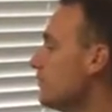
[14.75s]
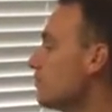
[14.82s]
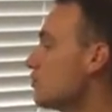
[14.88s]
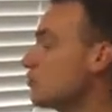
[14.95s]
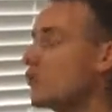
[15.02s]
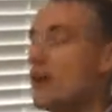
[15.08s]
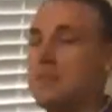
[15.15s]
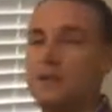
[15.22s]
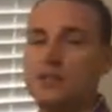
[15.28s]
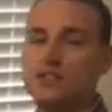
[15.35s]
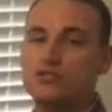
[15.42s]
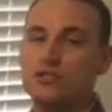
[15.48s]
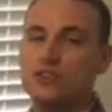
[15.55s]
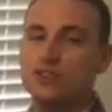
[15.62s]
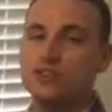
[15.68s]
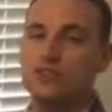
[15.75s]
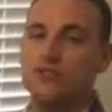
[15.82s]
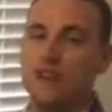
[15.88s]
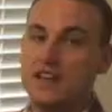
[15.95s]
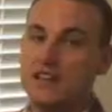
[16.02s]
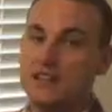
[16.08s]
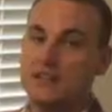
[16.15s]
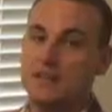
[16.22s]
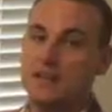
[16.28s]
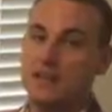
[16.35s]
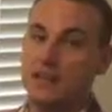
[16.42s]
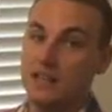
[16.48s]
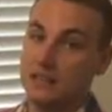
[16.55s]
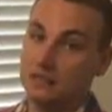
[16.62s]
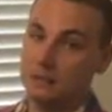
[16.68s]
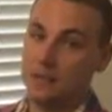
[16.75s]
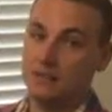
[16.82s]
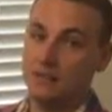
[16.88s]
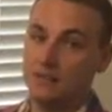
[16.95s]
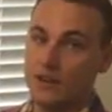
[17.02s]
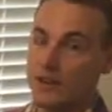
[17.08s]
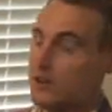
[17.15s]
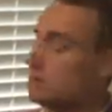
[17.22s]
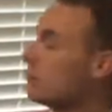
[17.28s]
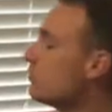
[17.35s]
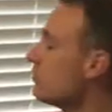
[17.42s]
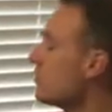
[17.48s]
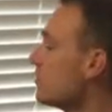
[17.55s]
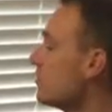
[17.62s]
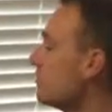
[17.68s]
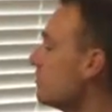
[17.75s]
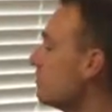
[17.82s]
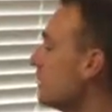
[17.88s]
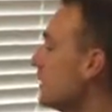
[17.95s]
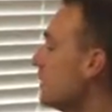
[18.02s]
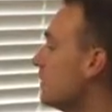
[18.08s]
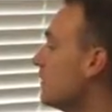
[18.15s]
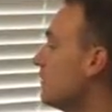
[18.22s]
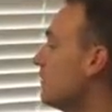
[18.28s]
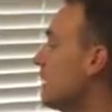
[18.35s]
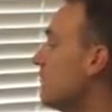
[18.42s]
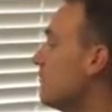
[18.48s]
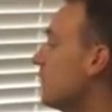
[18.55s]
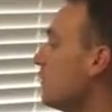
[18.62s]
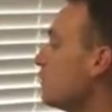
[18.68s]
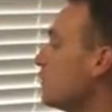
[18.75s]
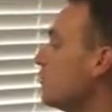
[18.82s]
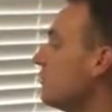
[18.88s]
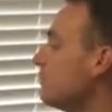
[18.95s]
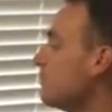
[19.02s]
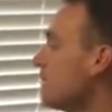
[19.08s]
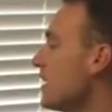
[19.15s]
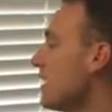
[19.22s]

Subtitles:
describe our strategy for estimating independent variables in the demand function,